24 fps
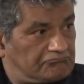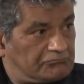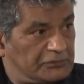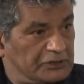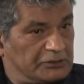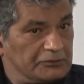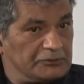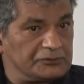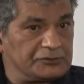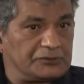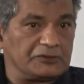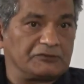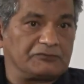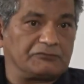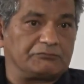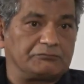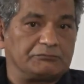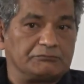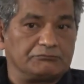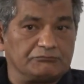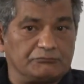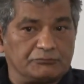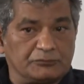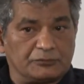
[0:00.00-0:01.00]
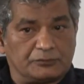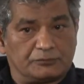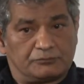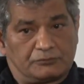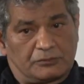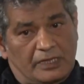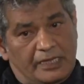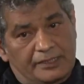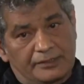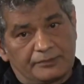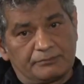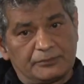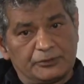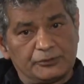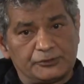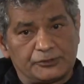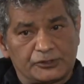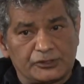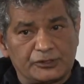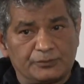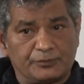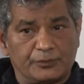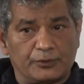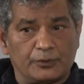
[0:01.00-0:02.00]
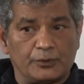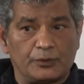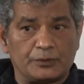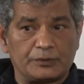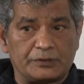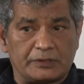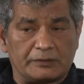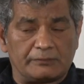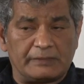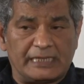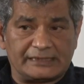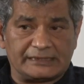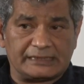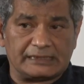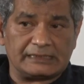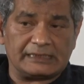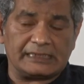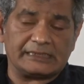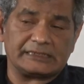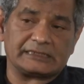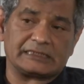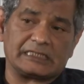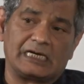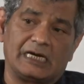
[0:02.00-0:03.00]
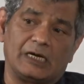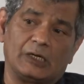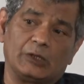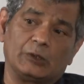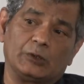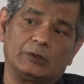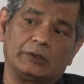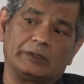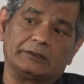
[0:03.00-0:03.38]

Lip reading: You know, sort of, I used to report less and less now,